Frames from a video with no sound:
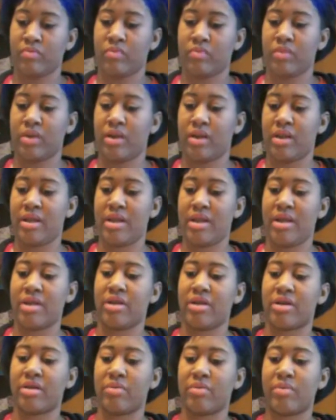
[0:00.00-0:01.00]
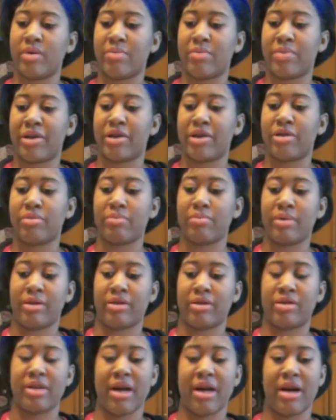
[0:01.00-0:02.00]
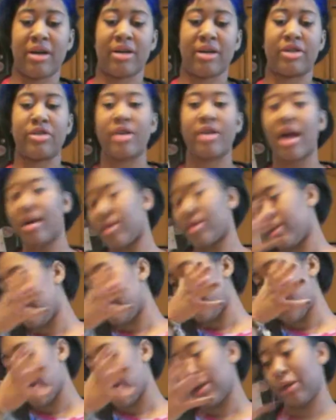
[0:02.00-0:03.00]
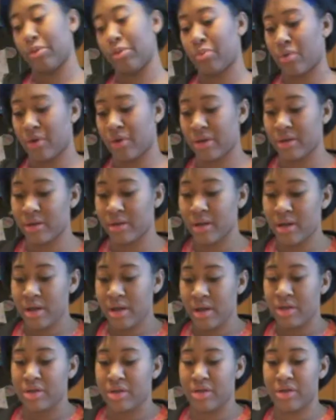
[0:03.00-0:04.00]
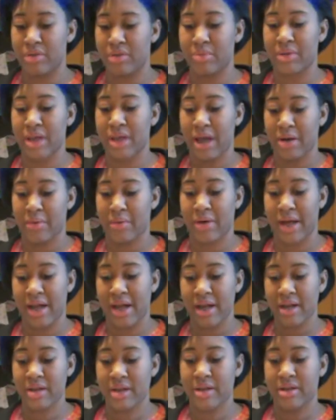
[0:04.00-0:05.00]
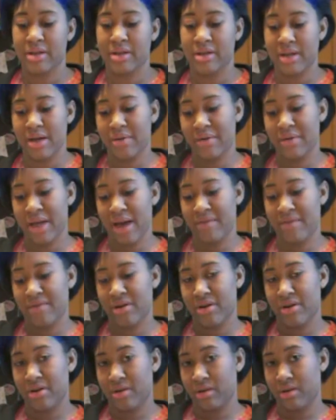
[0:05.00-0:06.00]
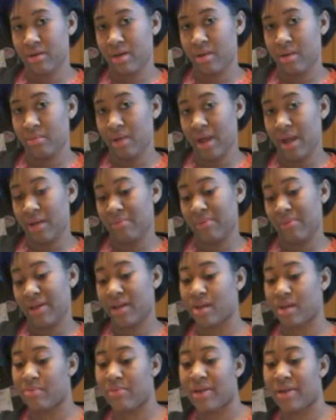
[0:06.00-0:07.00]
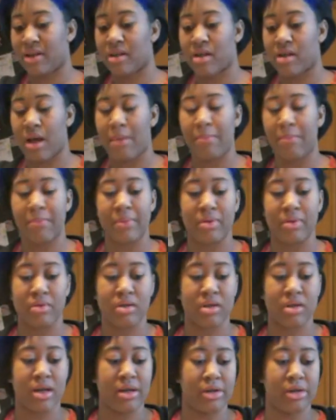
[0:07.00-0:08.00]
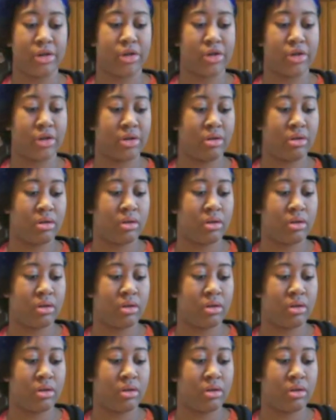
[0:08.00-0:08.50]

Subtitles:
And then you're going to want to picture your sit down because you're not going to need that anymore. So you can put that away. So now we have our cupcake mix mixed up and such.